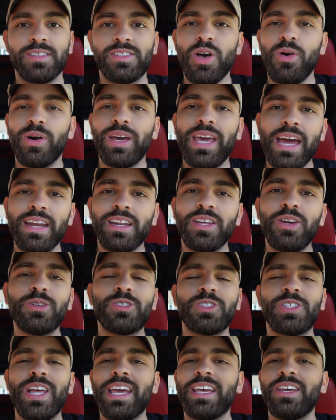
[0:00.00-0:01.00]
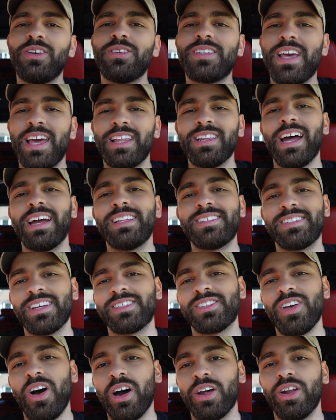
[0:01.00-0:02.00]
So again, huge thank you to Inline
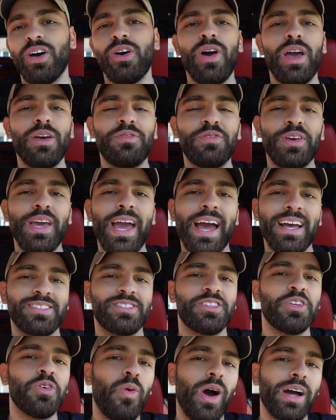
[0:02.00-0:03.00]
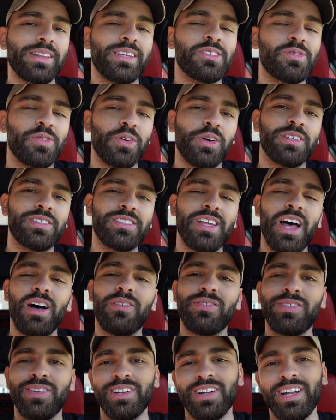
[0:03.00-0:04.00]
6 Auto. If you guys do want this for
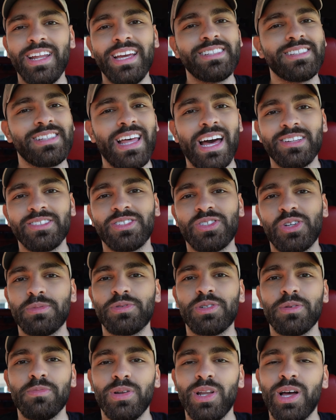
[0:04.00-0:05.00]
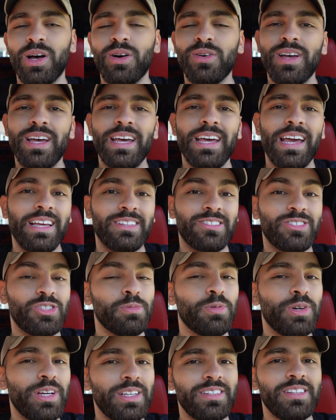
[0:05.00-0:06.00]
yourself, links down in the description below. It's
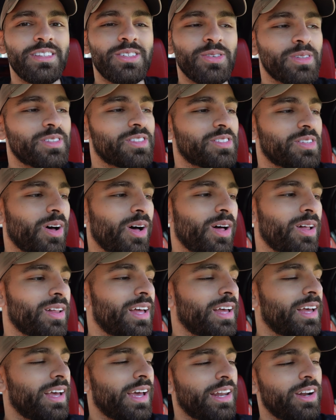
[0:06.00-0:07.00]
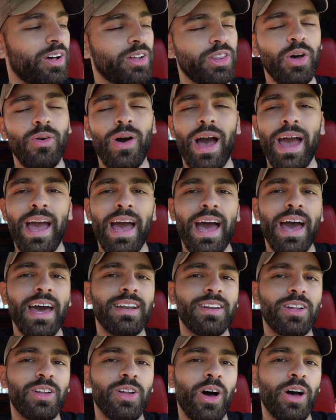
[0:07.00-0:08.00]
super easy to install, and although I
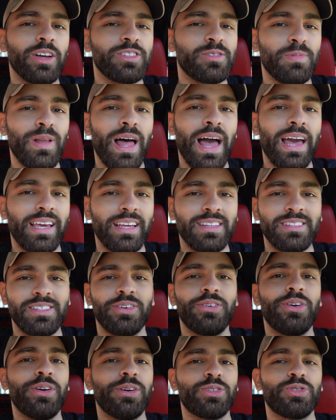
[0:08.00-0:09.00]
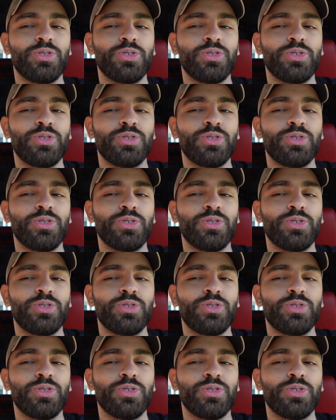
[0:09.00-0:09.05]
had gloss black interior